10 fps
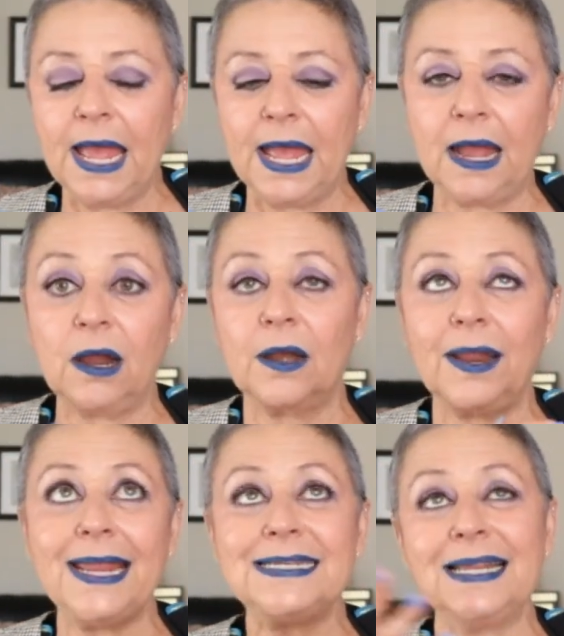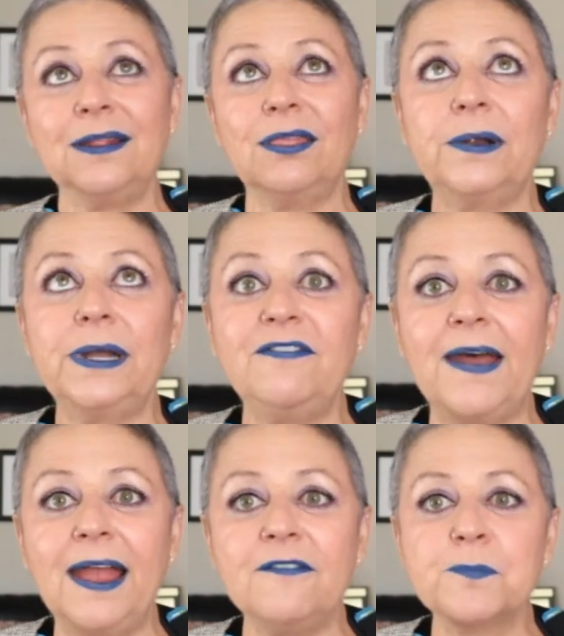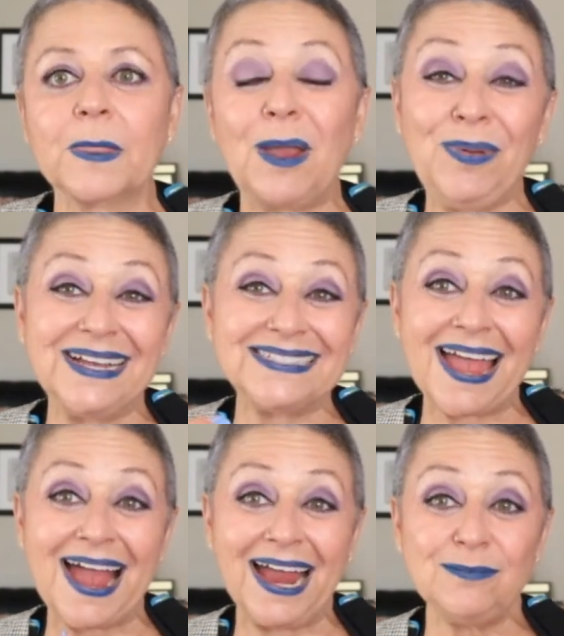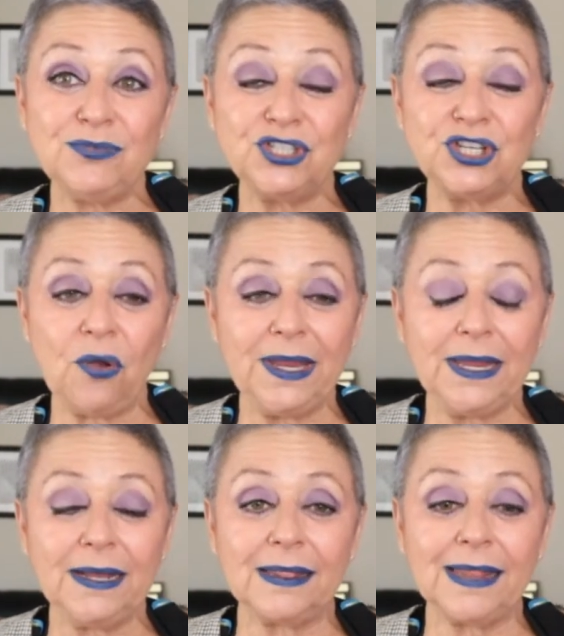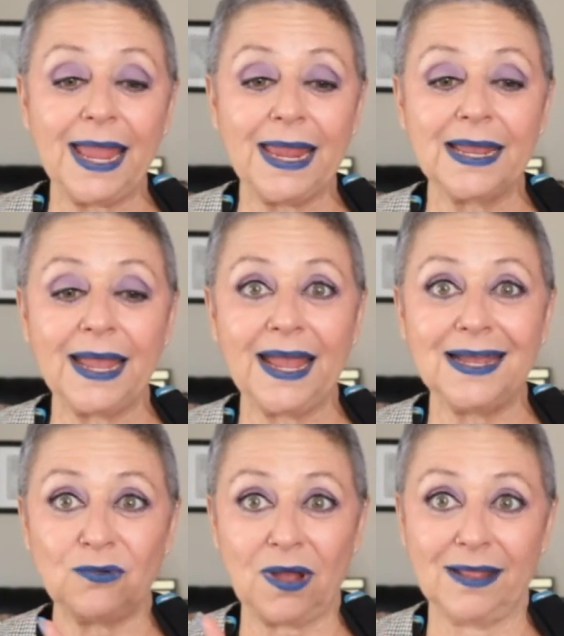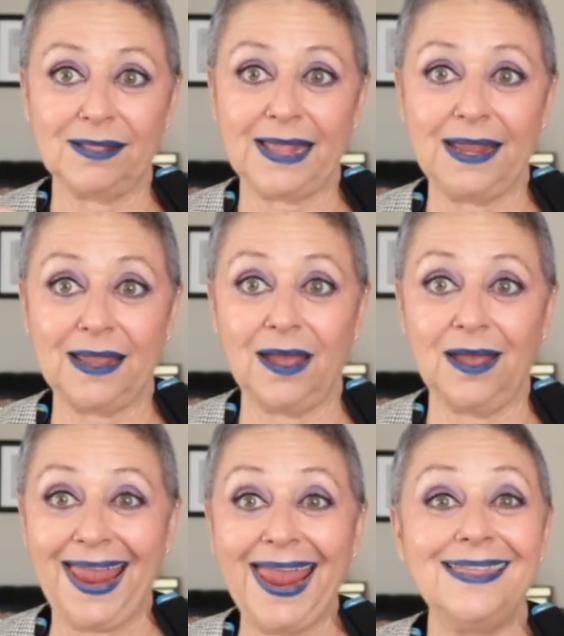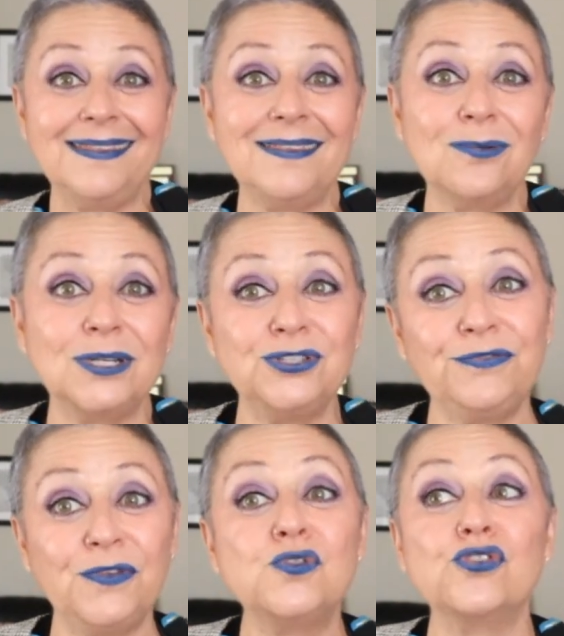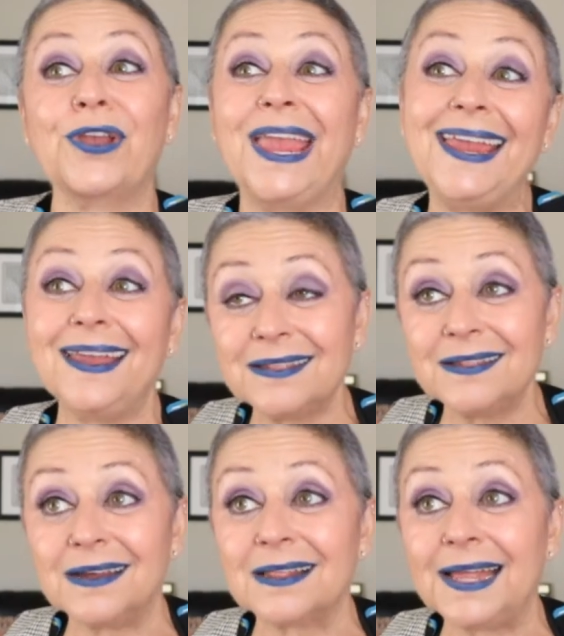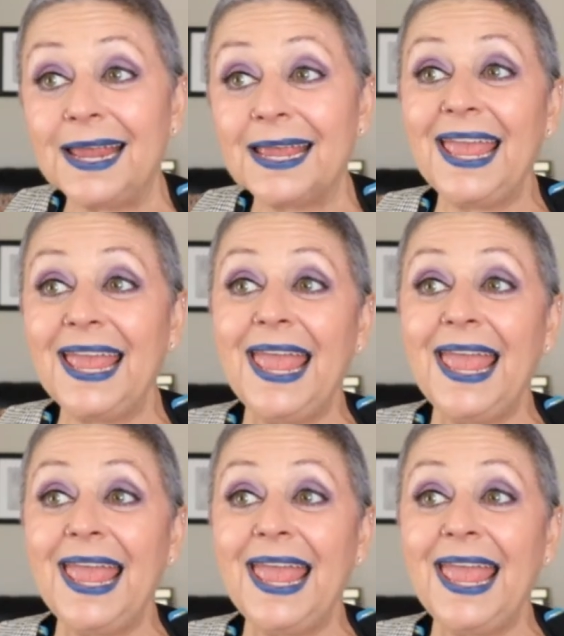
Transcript: or 18 and 35, because I'm showing like a like, uh, hey, this is what your future can look like.